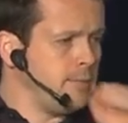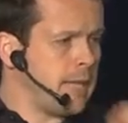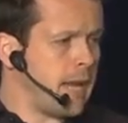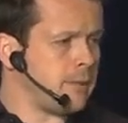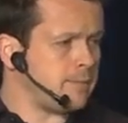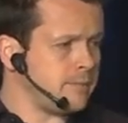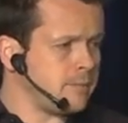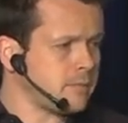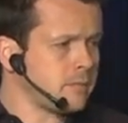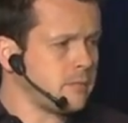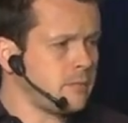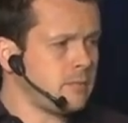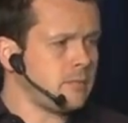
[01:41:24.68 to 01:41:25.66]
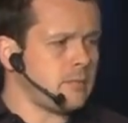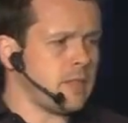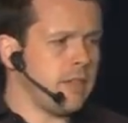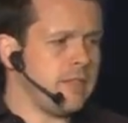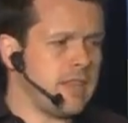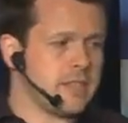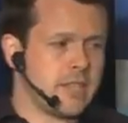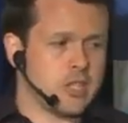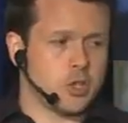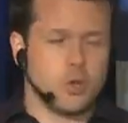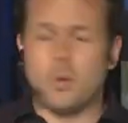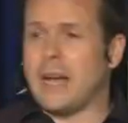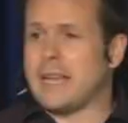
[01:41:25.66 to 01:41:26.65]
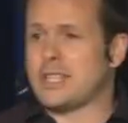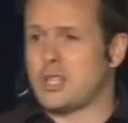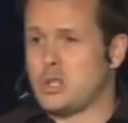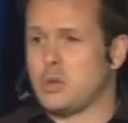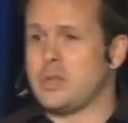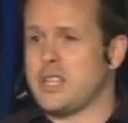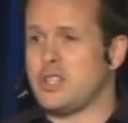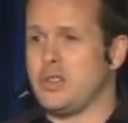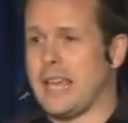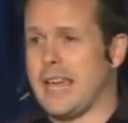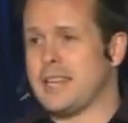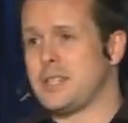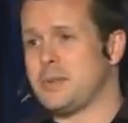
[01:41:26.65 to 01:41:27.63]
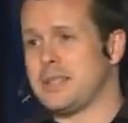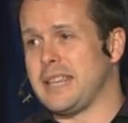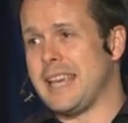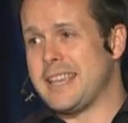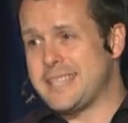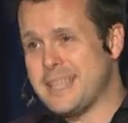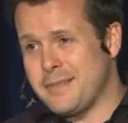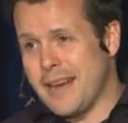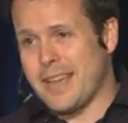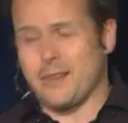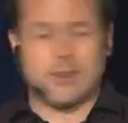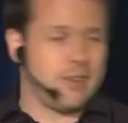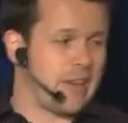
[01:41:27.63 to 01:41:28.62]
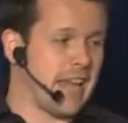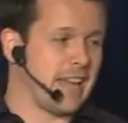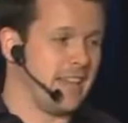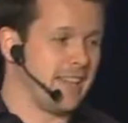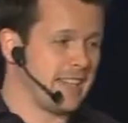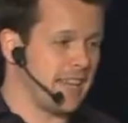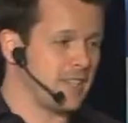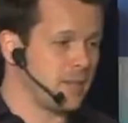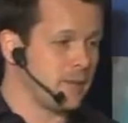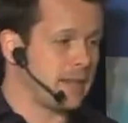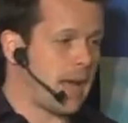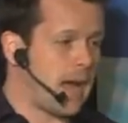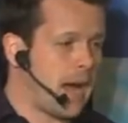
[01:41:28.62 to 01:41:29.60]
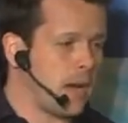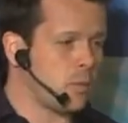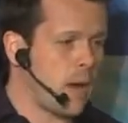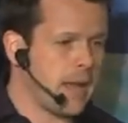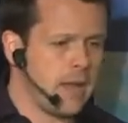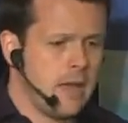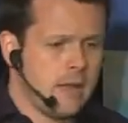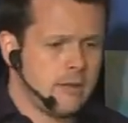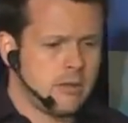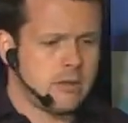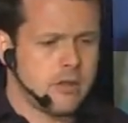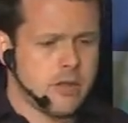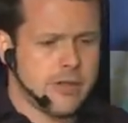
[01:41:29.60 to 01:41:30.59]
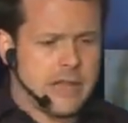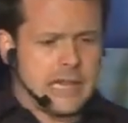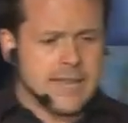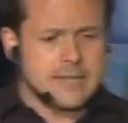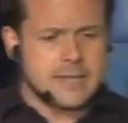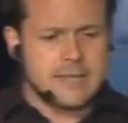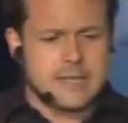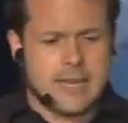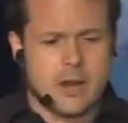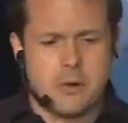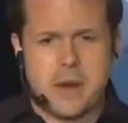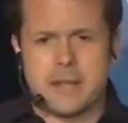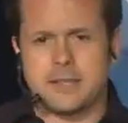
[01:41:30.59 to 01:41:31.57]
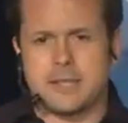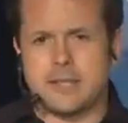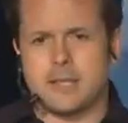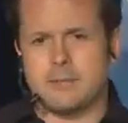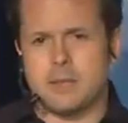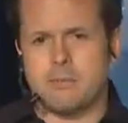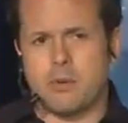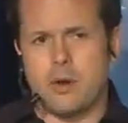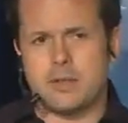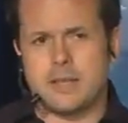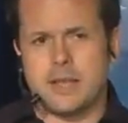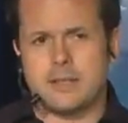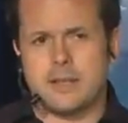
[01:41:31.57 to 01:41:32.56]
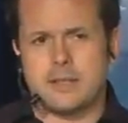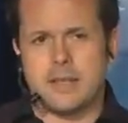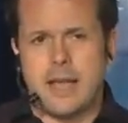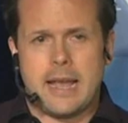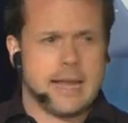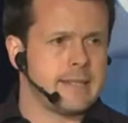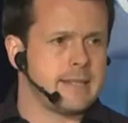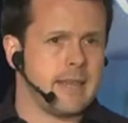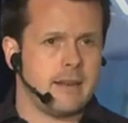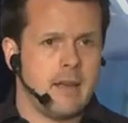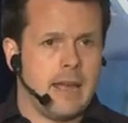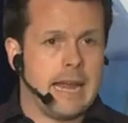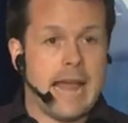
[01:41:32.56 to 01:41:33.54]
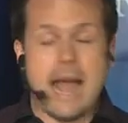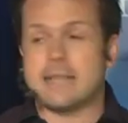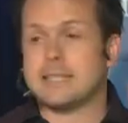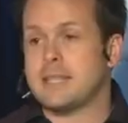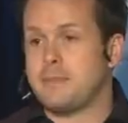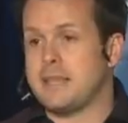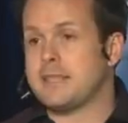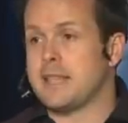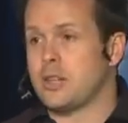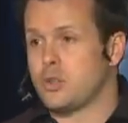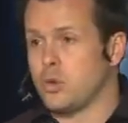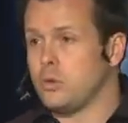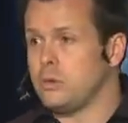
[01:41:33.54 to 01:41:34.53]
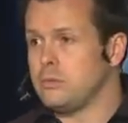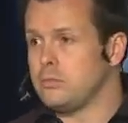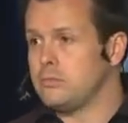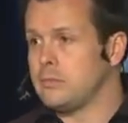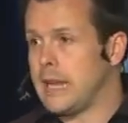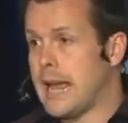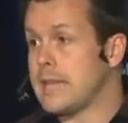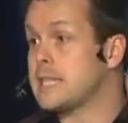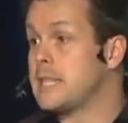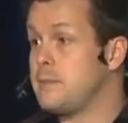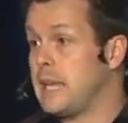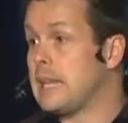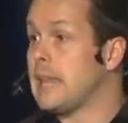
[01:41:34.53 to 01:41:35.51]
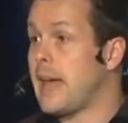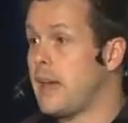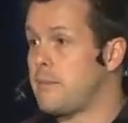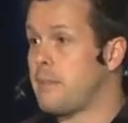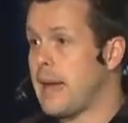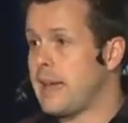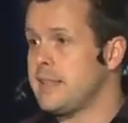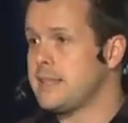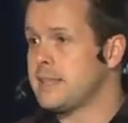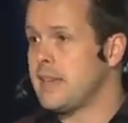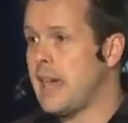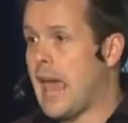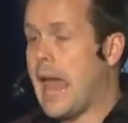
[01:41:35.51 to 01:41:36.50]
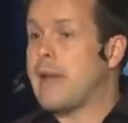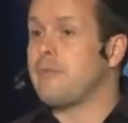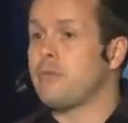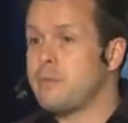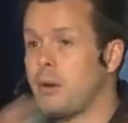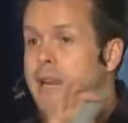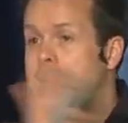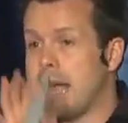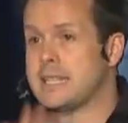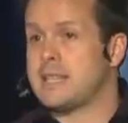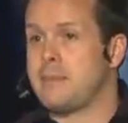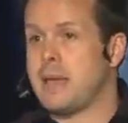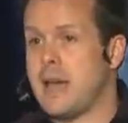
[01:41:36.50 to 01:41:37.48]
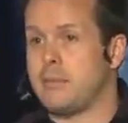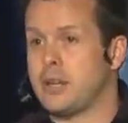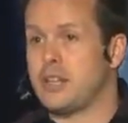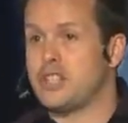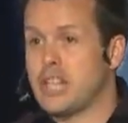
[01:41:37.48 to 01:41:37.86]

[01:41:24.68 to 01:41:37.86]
now, there's, there's two ways to do this. You can do it the easy way or you can, can do it the hard way. The, the, the lessons here around systems and processes is that it has to be central it has to be cloud based. Everybody has to be able to